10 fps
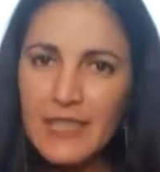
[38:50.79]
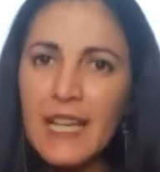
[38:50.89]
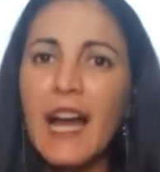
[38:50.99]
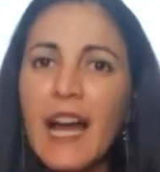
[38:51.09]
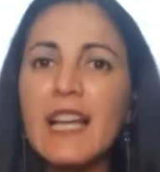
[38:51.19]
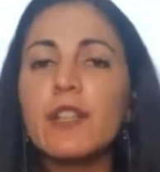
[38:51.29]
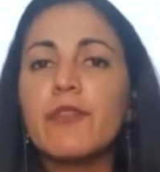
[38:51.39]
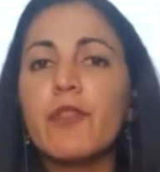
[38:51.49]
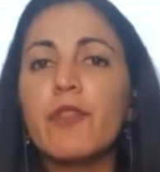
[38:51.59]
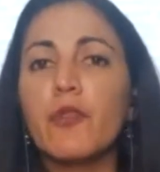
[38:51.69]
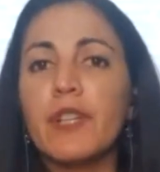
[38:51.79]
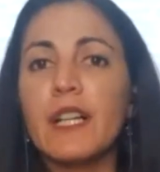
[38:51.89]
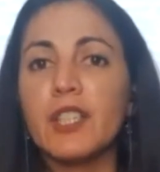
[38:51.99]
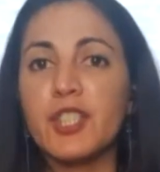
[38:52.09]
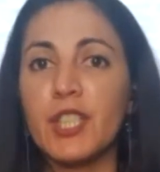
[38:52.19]
ask for
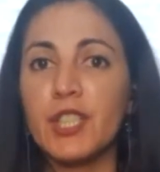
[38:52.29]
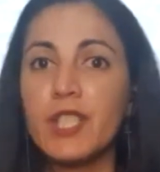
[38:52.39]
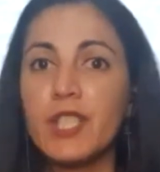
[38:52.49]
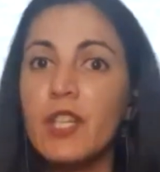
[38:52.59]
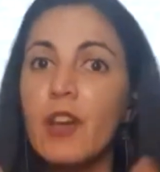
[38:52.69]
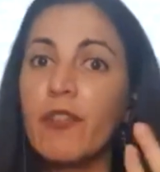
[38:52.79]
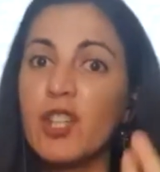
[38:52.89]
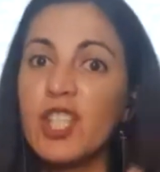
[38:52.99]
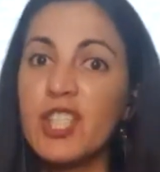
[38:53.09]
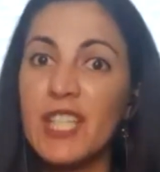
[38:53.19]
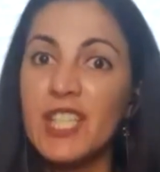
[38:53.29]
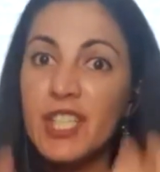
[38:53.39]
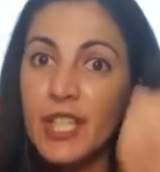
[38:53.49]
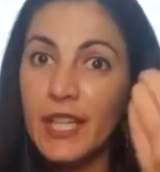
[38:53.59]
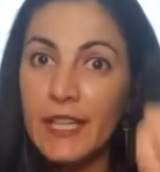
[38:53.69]
real changes, for a
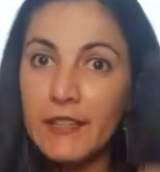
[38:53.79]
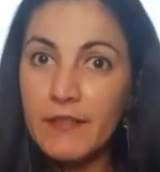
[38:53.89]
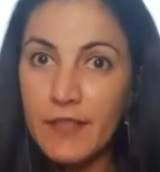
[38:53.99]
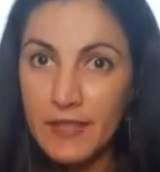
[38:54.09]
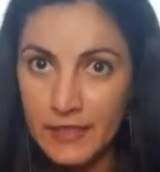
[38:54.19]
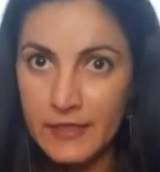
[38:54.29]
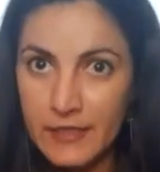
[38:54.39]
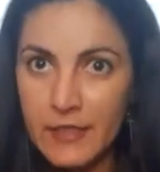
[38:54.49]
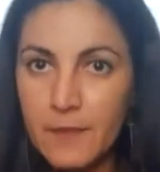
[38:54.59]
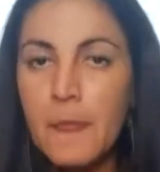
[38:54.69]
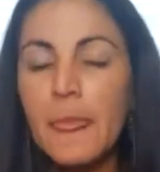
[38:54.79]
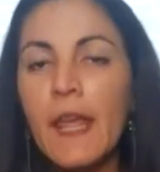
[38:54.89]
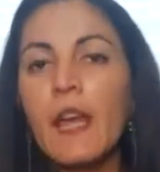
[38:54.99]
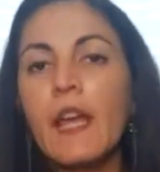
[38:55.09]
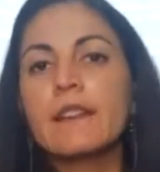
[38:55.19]
change in the system,
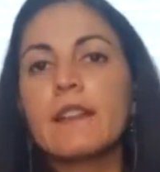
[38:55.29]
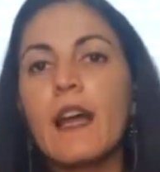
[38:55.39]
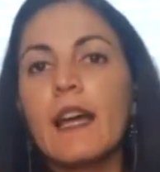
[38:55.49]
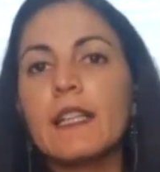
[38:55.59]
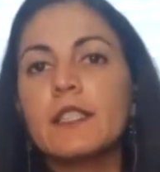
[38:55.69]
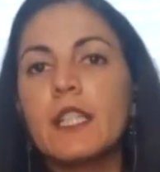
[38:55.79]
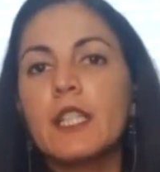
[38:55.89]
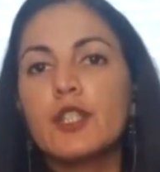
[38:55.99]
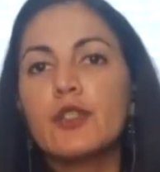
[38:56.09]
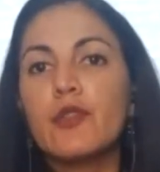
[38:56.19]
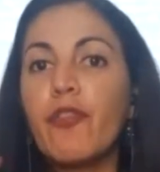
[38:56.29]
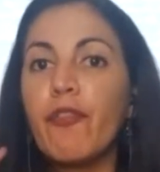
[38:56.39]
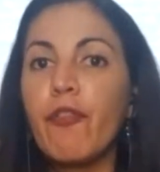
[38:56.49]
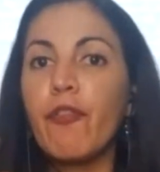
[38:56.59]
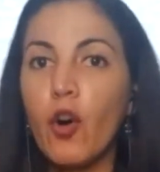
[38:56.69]
trying to
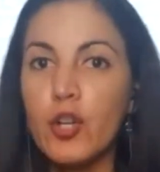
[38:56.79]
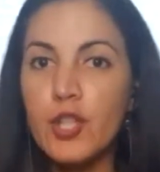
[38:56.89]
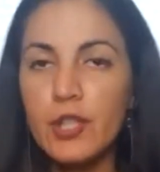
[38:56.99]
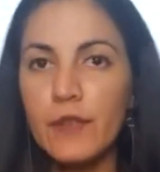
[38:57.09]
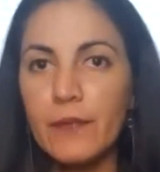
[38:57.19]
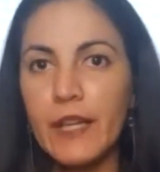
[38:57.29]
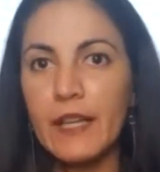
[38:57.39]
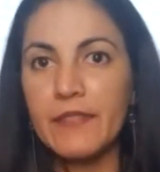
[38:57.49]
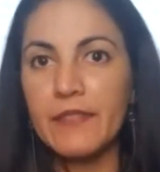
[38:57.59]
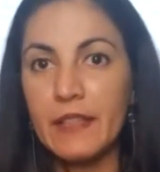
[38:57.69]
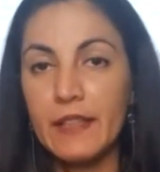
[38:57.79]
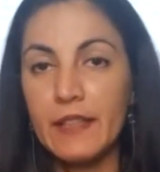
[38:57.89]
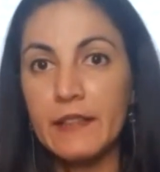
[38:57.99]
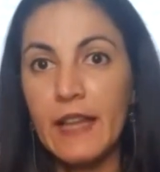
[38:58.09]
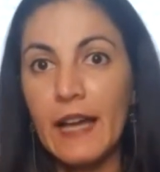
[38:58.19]
force
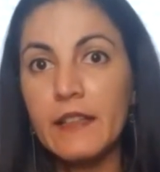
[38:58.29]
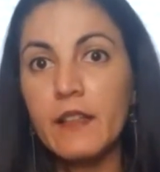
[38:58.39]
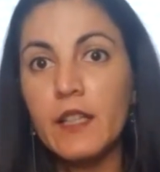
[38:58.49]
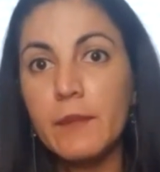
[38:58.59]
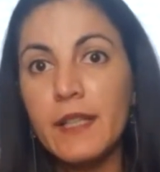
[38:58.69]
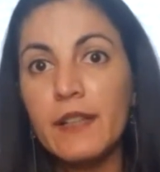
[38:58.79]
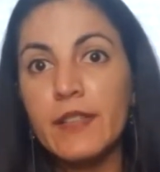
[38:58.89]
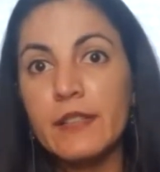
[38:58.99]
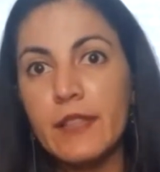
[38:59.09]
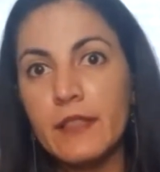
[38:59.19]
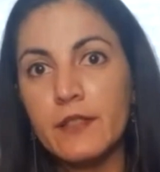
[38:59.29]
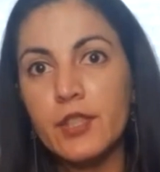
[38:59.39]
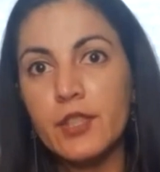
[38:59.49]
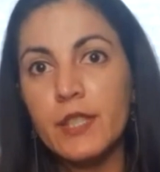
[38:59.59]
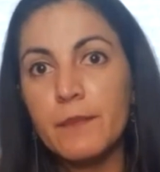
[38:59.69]
that criminal
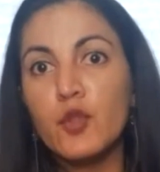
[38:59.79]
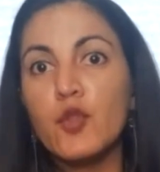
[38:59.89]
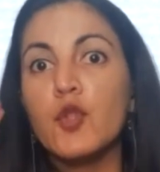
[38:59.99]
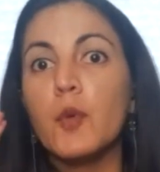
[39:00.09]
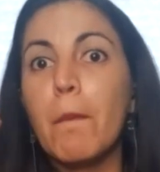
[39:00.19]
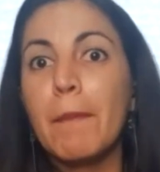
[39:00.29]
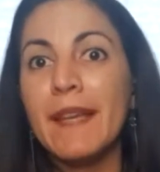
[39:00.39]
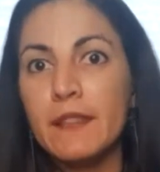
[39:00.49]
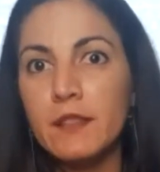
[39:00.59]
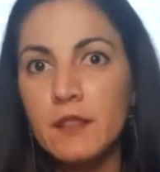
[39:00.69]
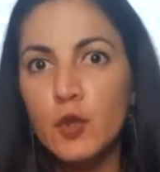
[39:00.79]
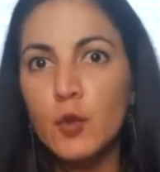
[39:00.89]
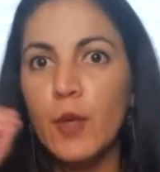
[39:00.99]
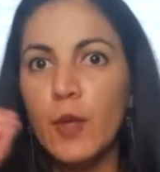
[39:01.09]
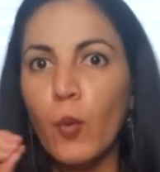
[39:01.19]
dictatorship to submit
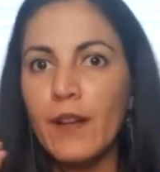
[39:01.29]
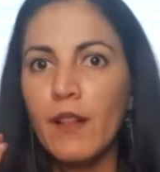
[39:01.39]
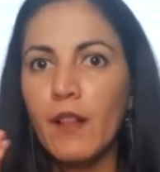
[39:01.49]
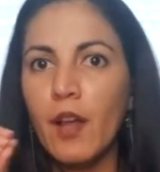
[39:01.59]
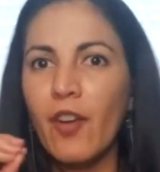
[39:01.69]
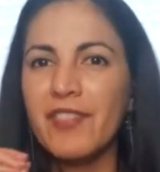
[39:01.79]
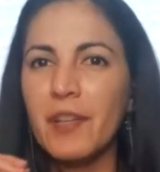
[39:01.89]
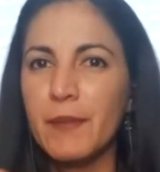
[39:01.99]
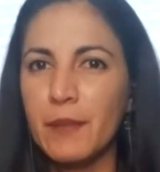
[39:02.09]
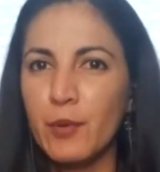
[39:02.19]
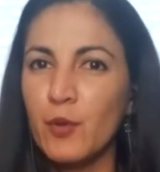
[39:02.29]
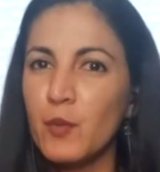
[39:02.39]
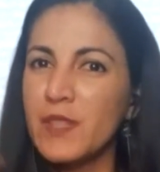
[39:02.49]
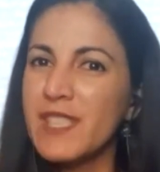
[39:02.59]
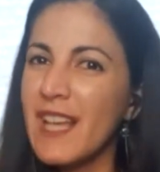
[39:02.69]
to the will of the people,
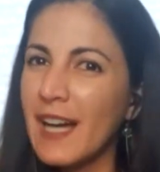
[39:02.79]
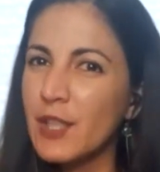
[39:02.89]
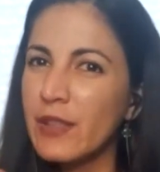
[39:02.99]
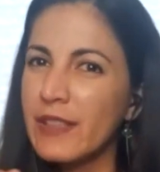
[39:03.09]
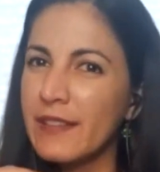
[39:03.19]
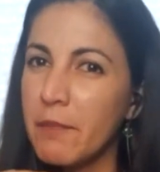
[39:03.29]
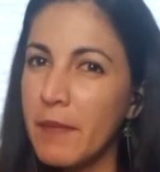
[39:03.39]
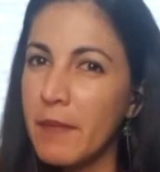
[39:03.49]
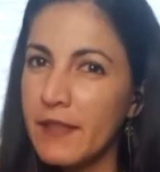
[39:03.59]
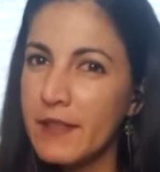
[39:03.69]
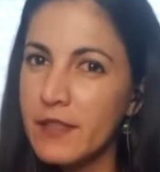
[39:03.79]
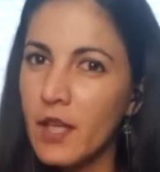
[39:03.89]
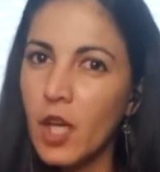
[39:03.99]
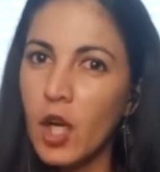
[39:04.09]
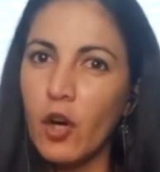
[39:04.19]
which is actually the base
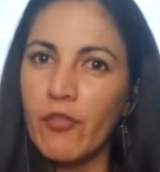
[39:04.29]
of